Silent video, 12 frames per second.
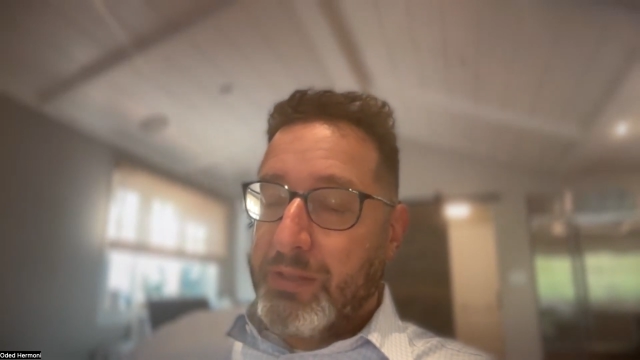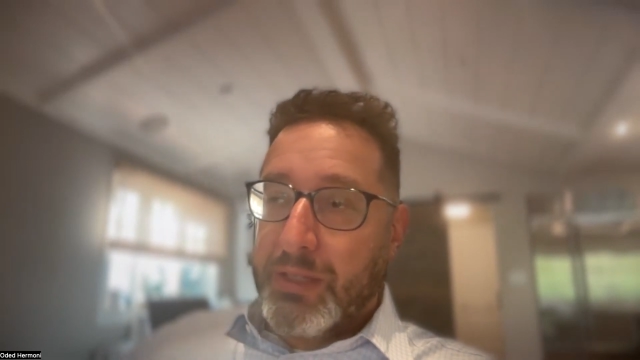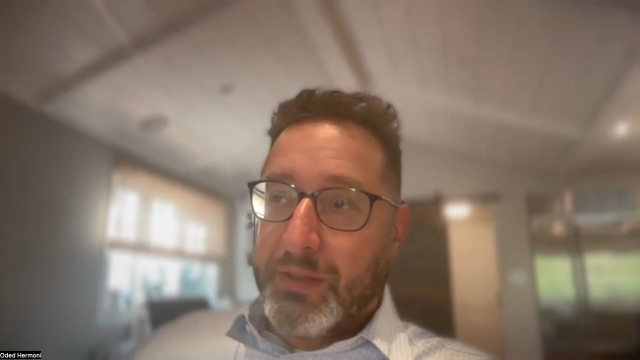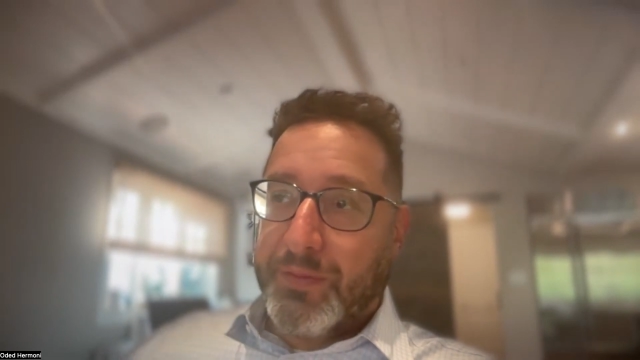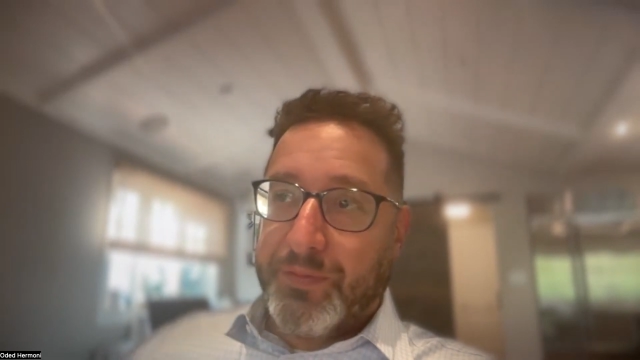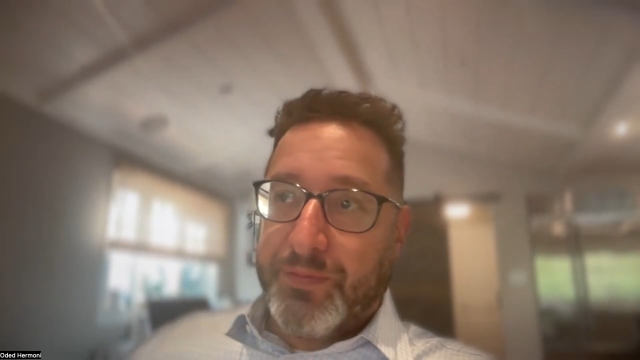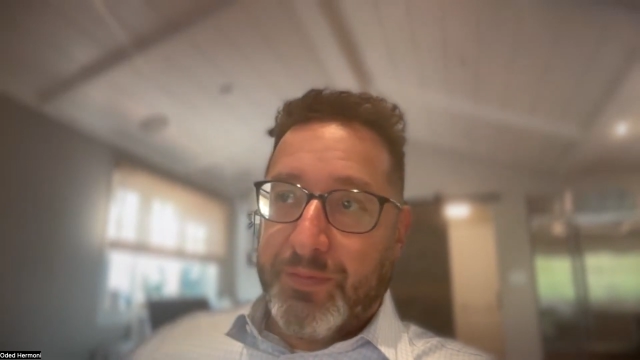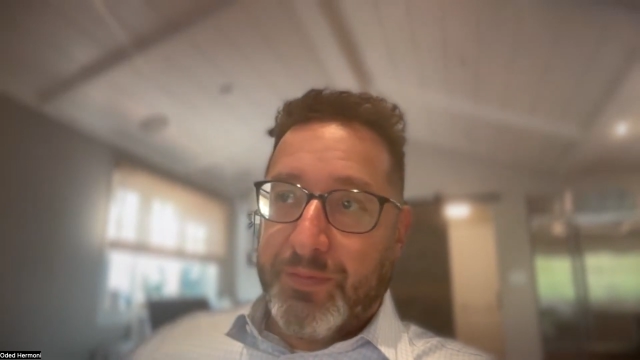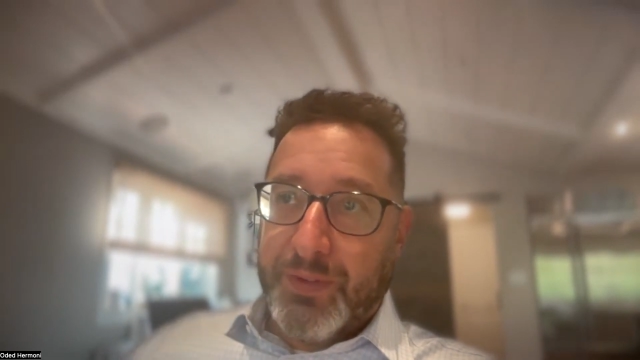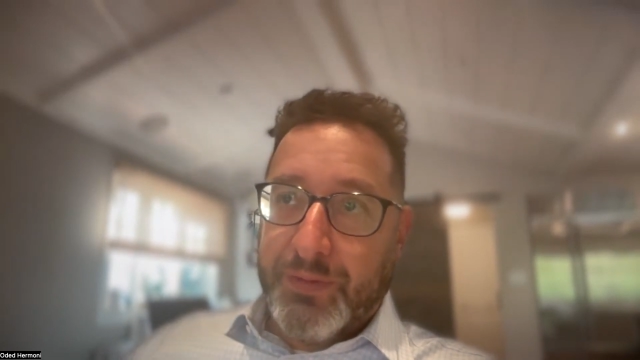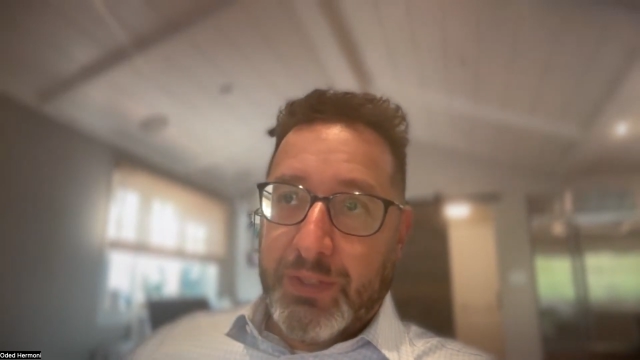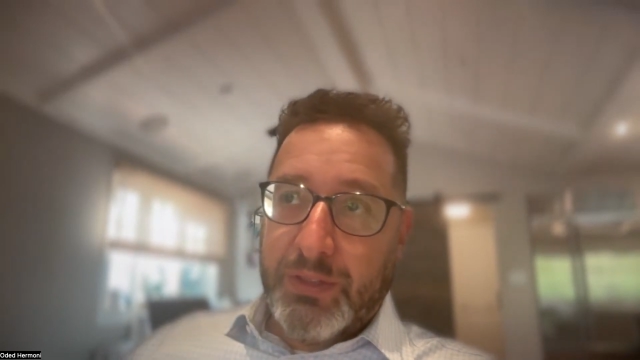just
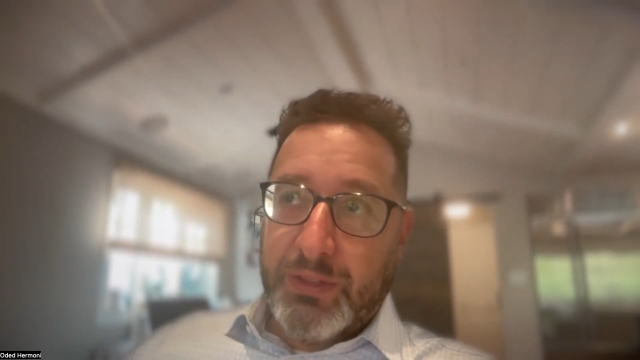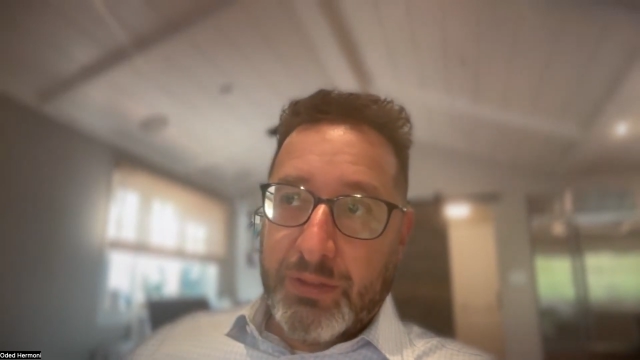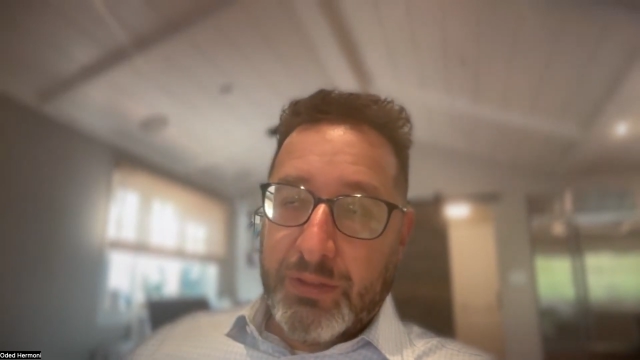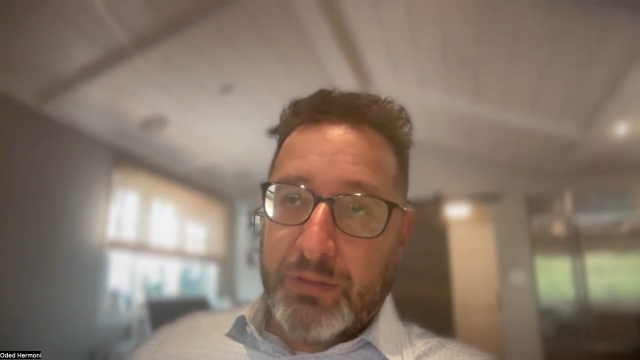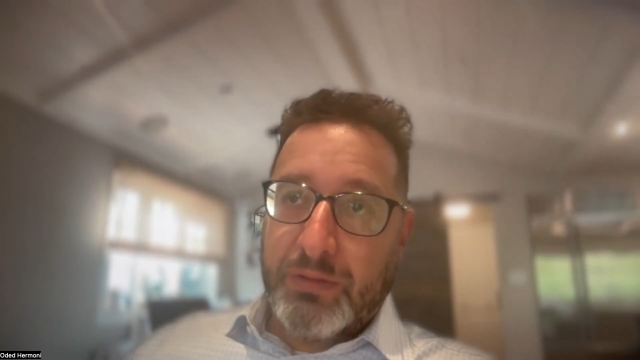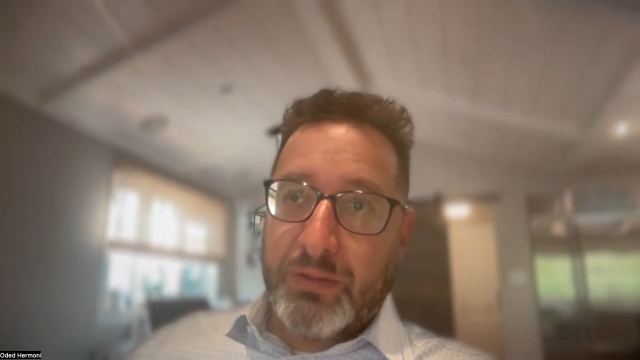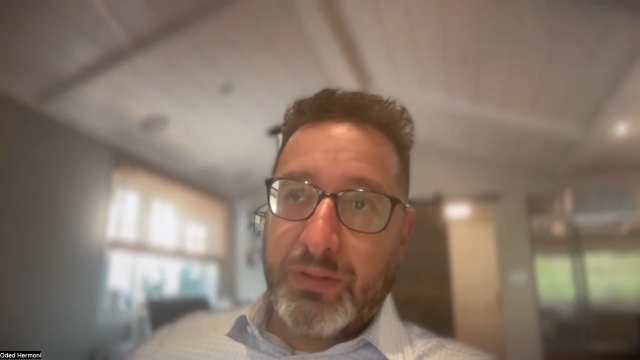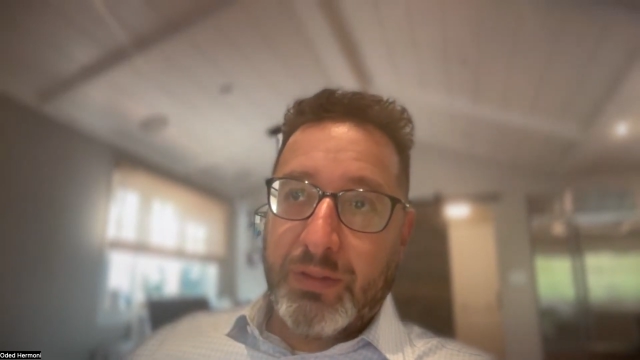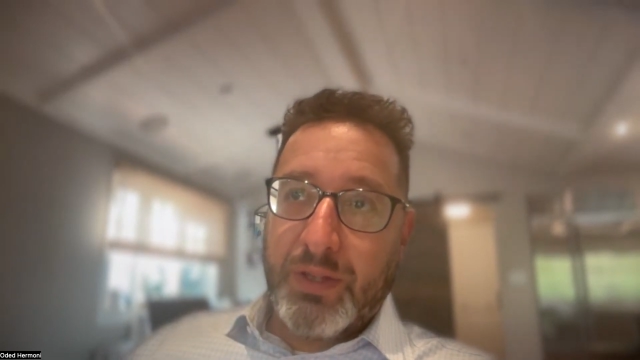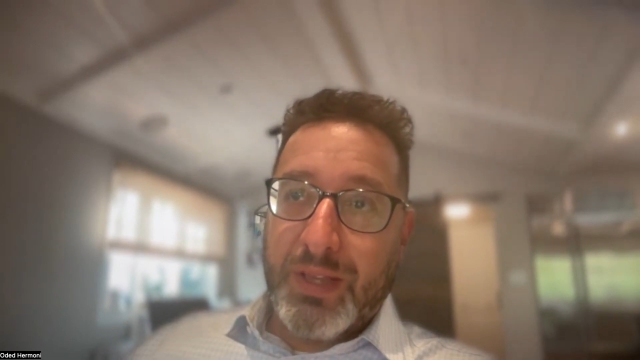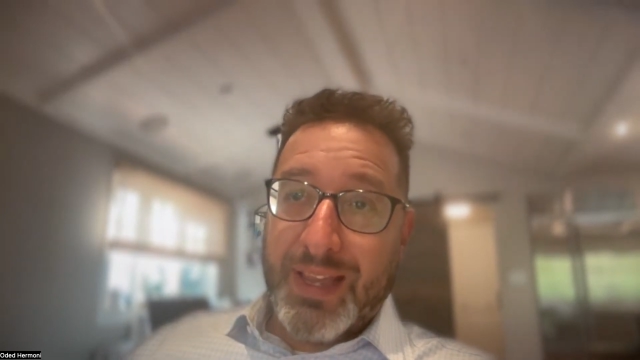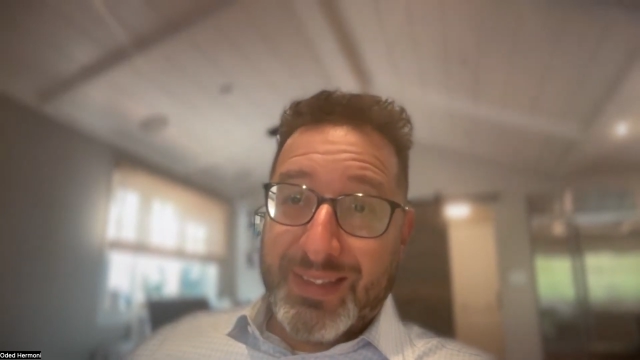50 years,
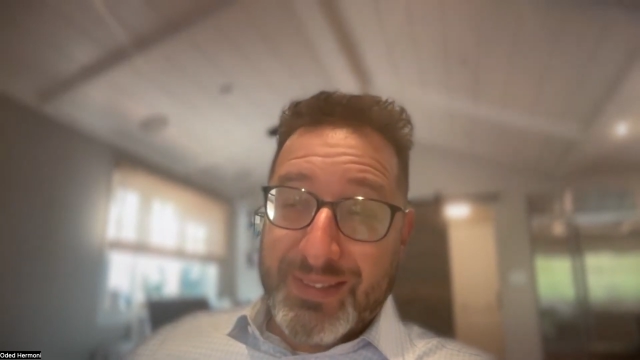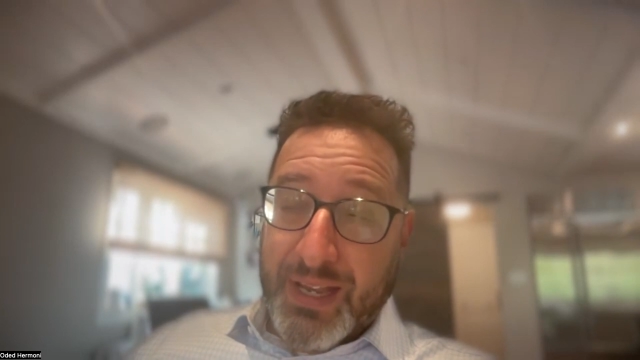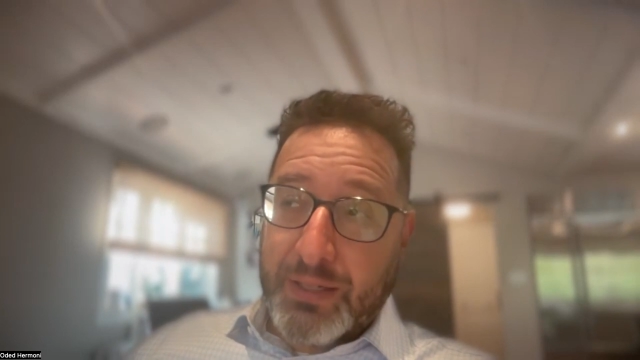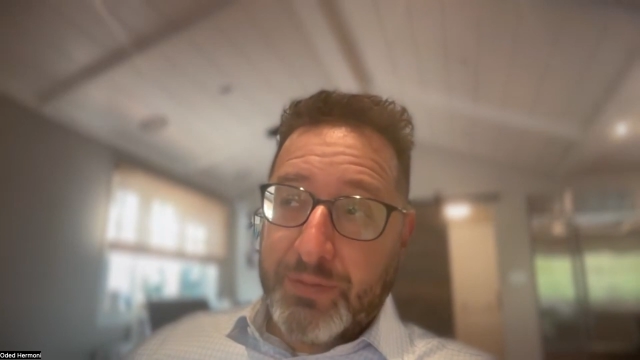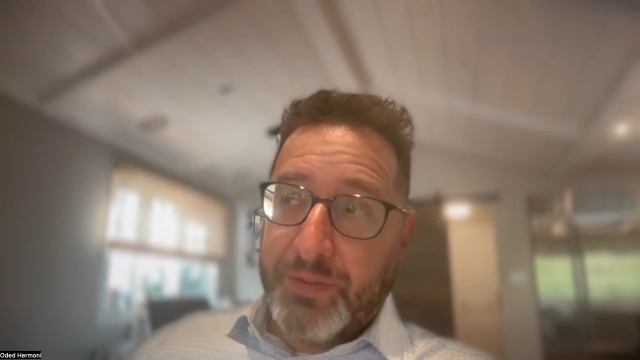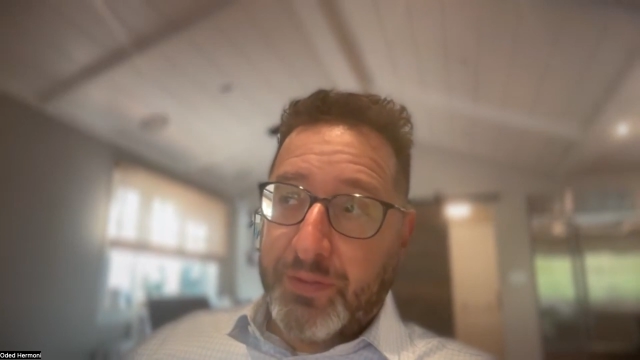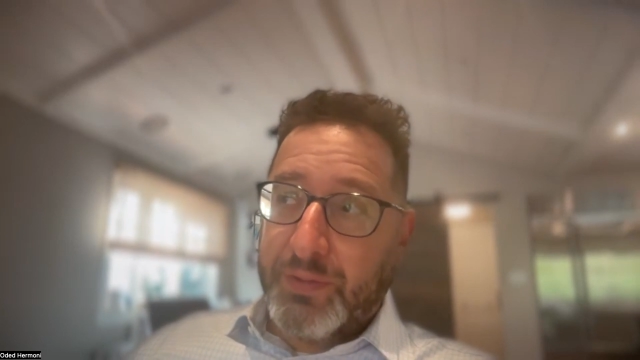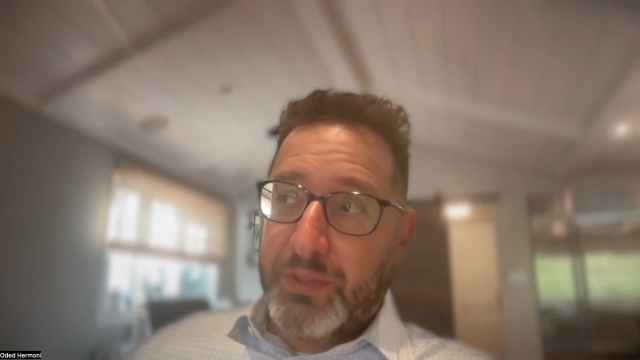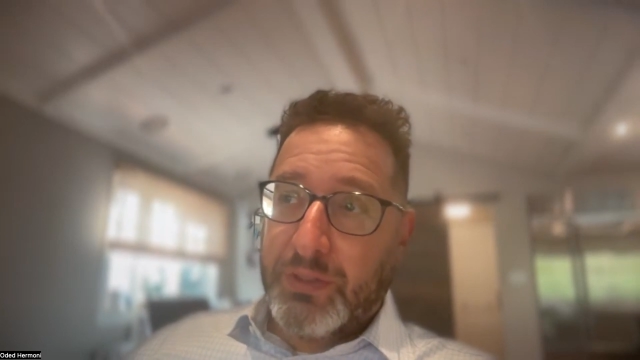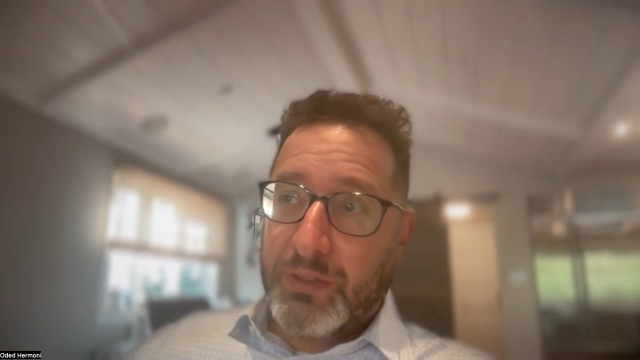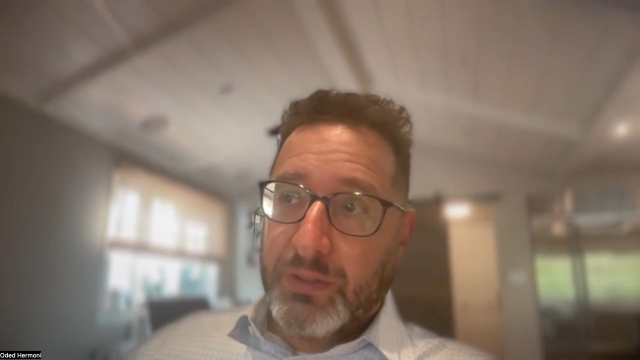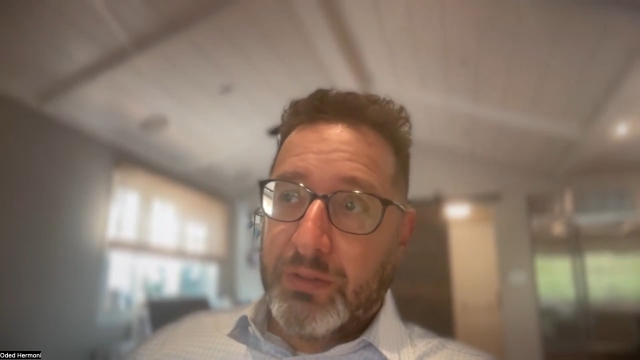exactly 50
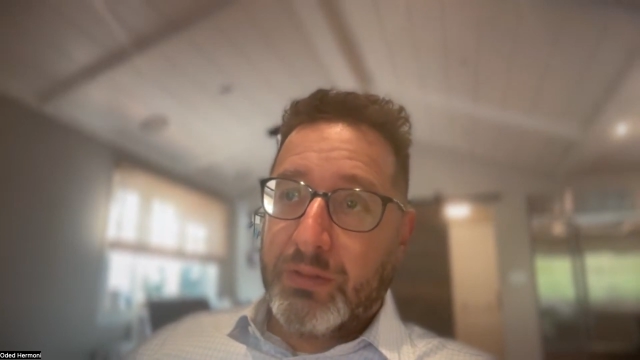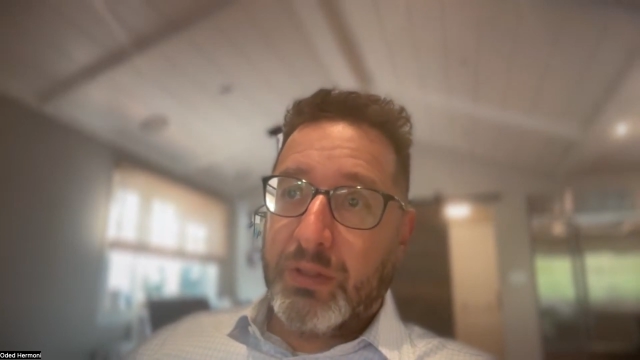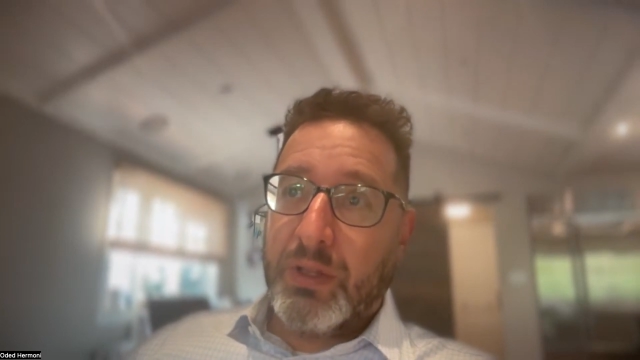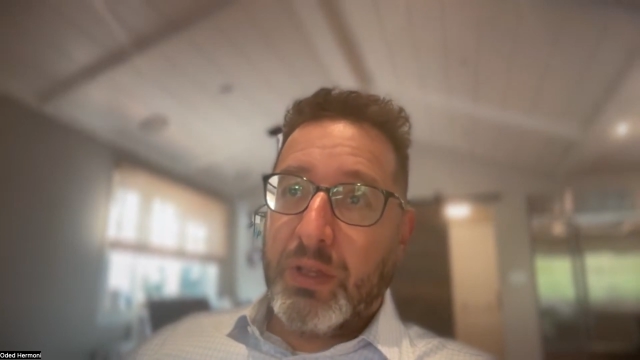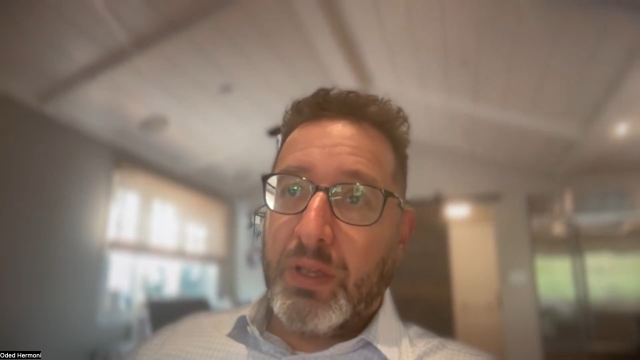years